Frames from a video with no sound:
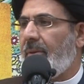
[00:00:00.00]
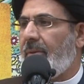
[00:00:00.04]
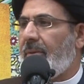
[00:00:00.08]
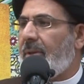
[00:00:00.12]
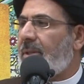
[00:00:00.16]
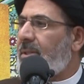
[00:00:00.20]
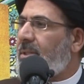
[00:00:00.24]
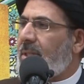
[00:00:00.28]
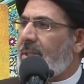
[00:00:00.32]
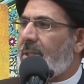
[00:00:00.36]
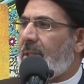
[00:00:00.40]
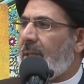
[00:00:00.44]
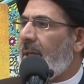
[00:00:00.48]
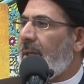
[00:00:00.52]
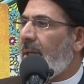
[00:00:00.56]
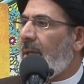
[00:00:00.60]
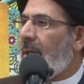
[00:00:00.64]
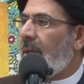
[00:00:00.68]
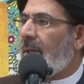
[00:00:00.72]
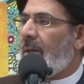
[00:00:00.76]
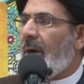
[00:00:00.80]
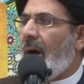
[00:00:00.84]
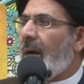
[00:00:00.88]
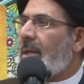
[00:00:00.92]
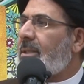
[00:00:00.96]
This is
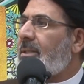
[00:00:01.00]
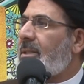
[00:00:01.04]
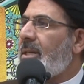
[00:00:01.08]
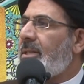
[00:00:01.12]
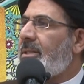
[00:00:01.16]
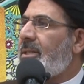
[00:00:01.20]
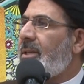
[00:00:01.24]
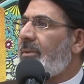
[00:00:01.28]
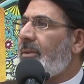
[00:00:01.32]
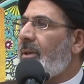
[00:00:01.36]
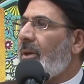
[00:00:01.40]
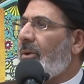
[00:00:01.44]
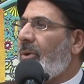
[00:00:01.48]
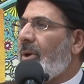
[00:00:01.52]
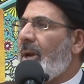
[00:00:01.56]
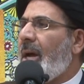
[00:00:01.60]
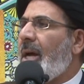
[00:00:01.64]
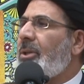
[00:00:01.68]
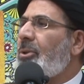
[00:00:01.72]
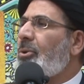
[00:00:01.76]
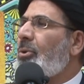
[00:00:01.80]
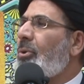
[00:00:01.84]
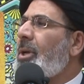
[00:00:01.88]
God says in the Quran,